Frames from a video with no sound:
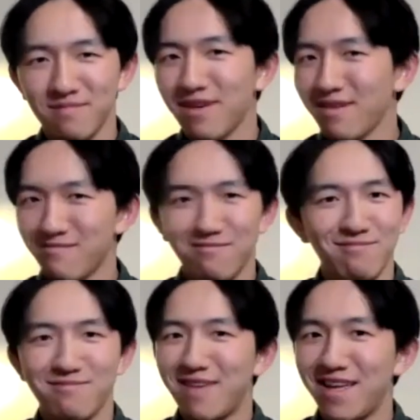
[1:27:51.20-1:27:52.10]
Like
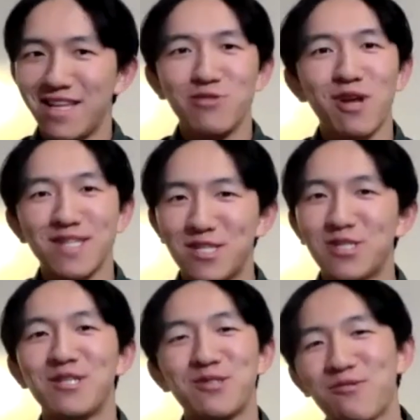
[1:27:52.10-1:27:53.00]
they
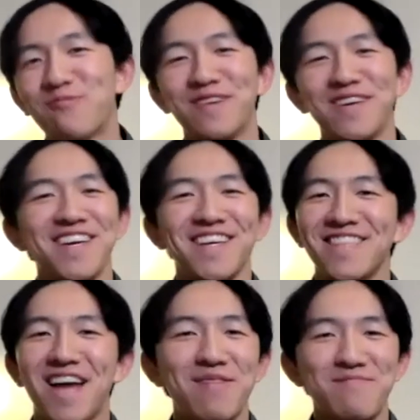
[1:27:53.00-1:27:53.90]
detransitioned, so
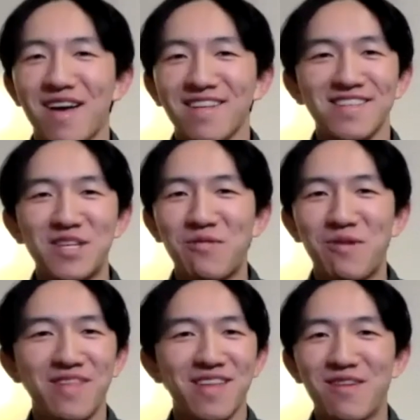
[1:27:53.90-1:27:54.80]
not
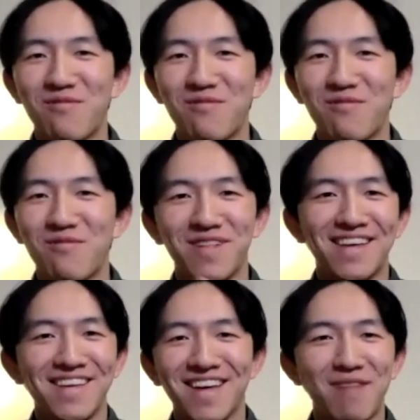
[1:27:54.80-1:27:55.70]
insinuating that they were
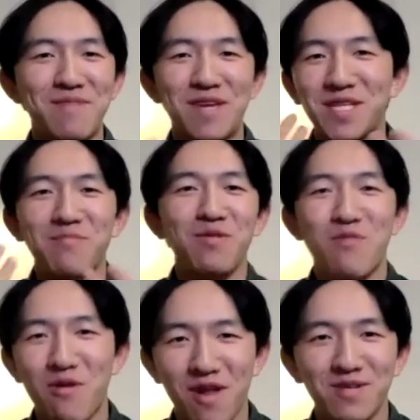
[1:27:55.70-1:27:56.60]
like mixing up
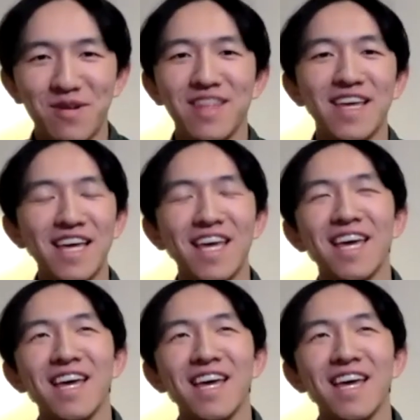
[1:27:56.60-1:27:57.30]
their pronouns or anything.